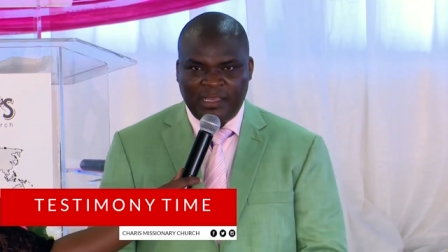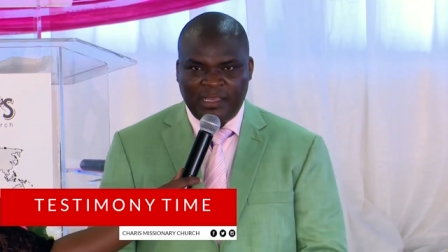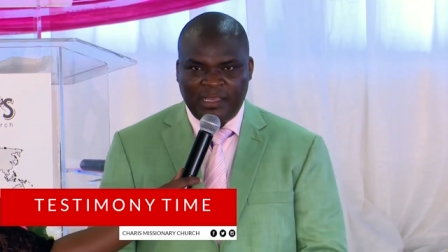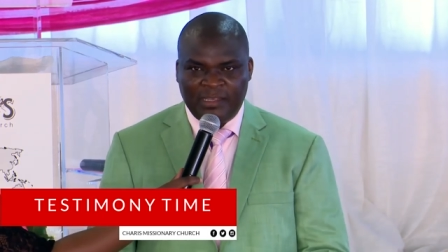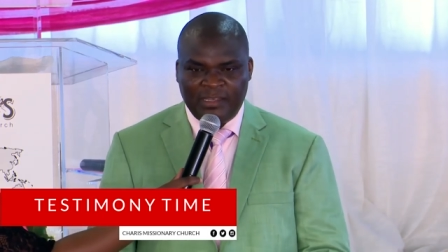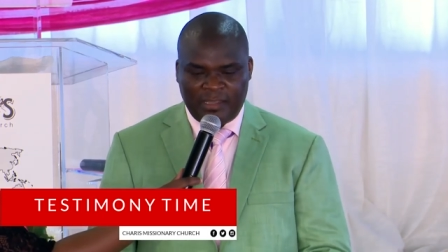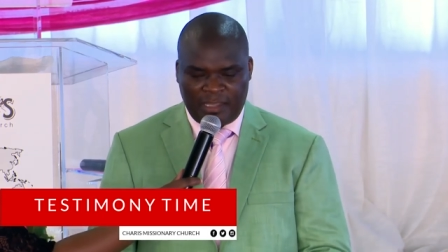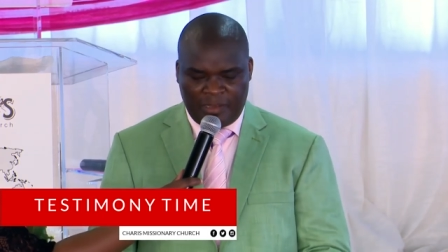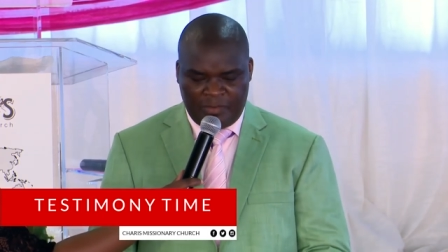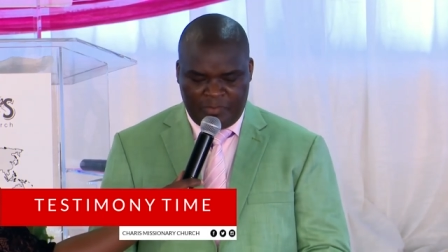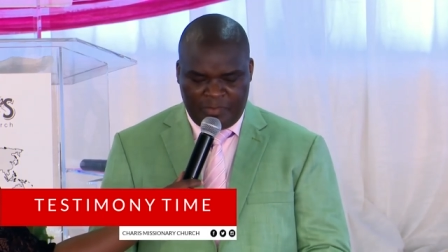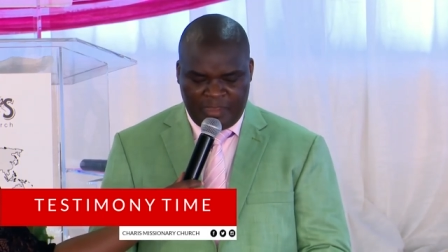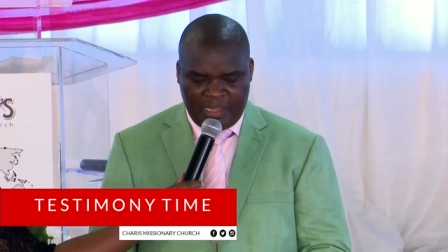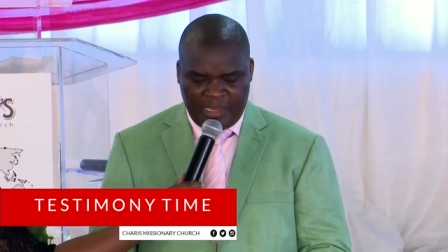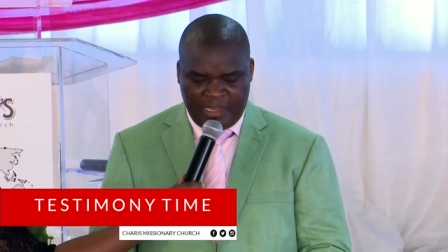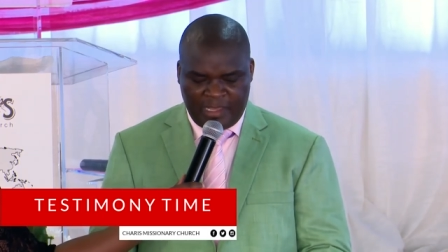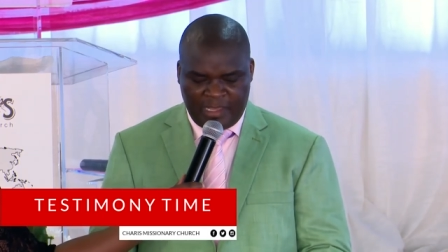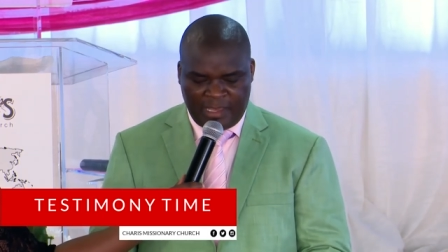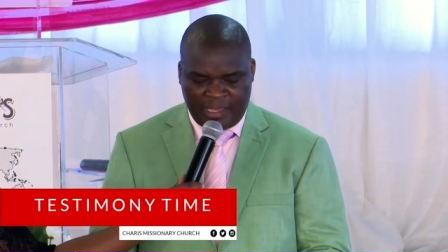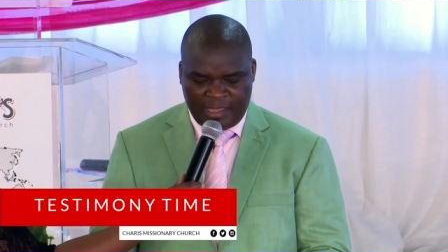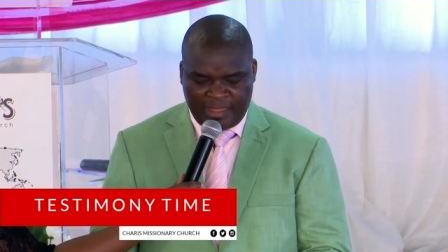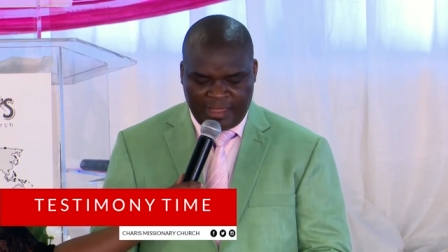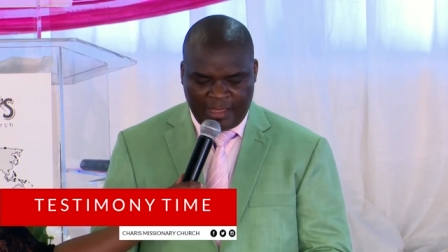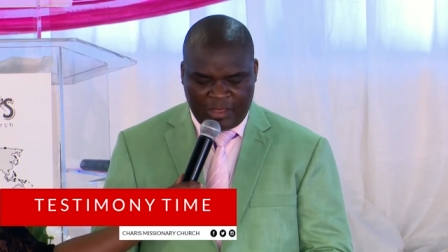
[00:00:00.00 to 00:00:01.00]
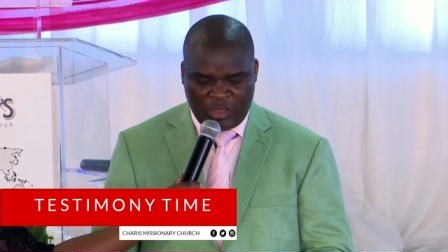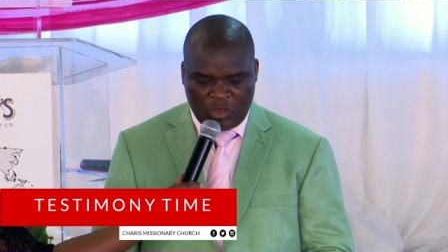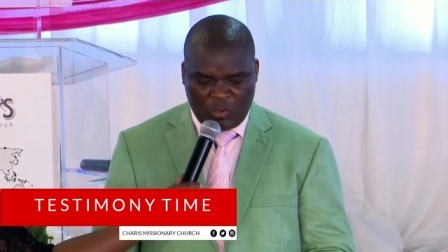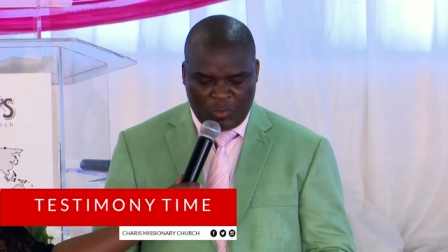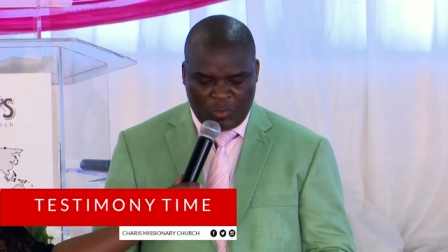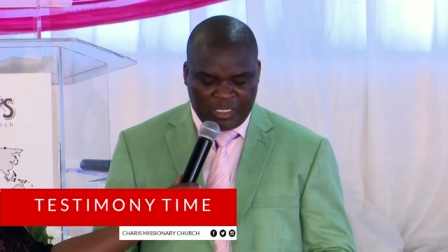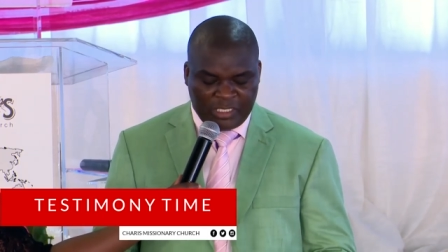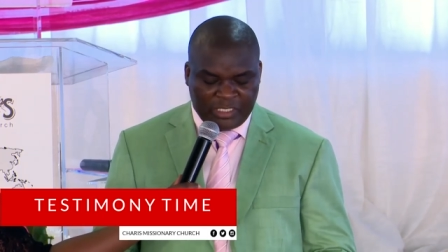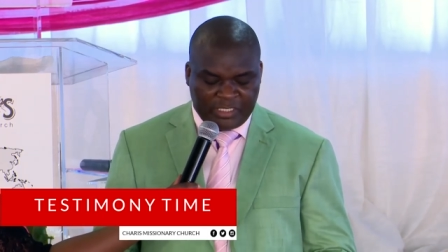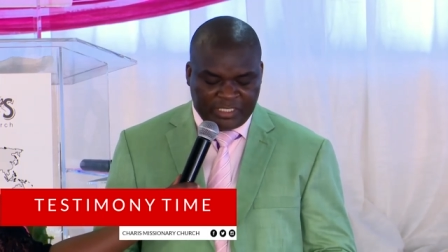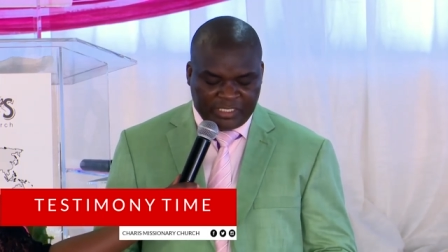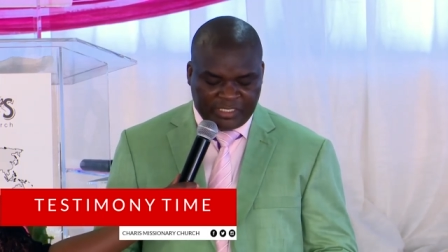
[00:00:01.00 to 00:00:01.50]
and, and many other
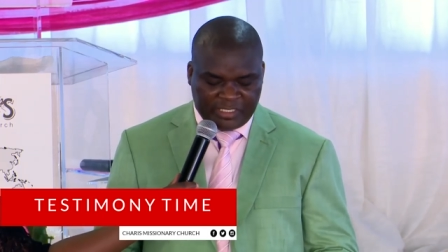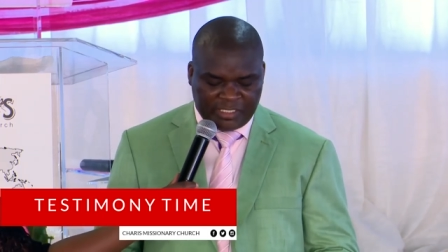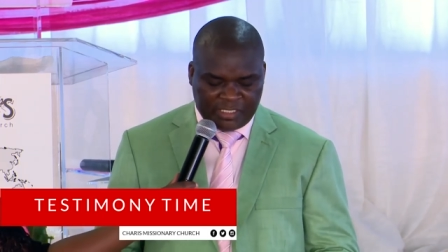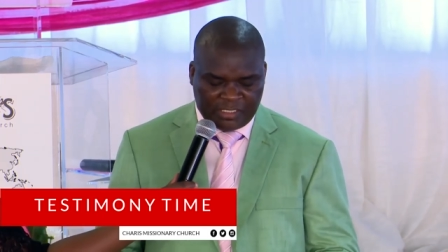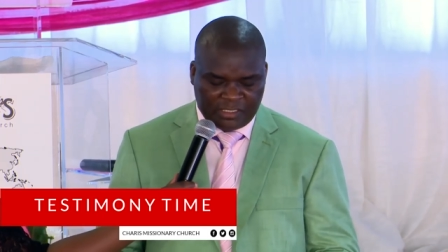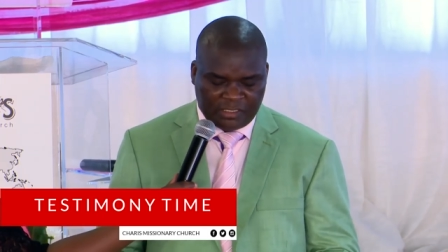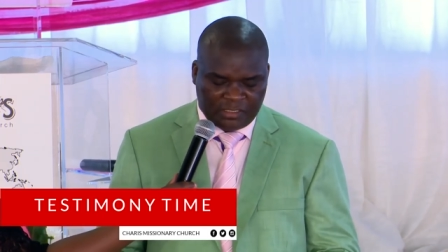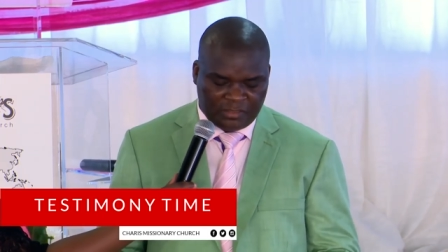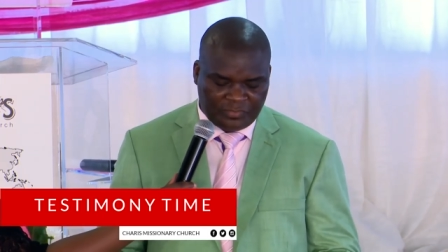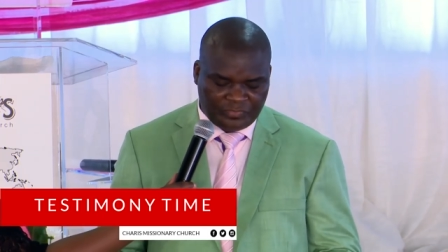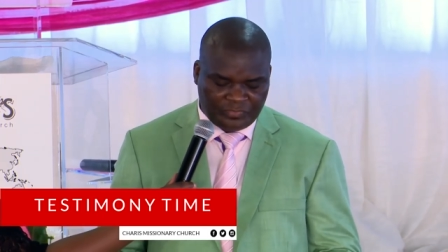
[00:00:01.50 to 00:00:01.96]
commodities.